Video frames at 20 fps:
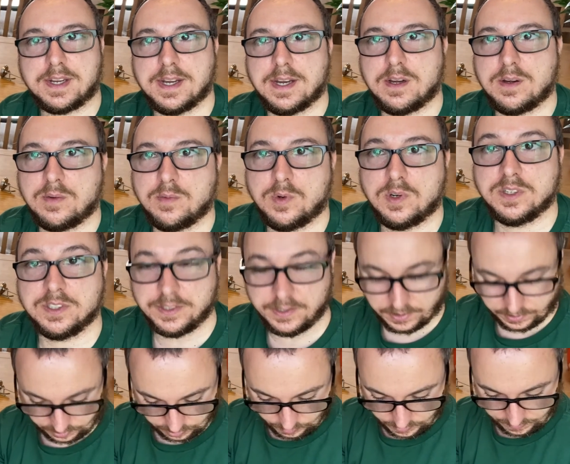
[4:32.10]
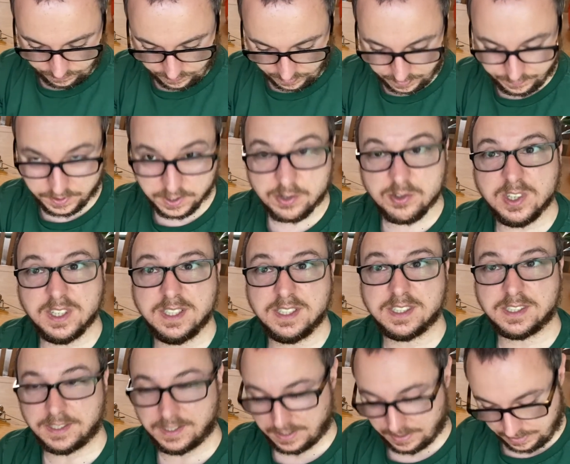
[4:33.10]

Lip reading: that was 25 degrees,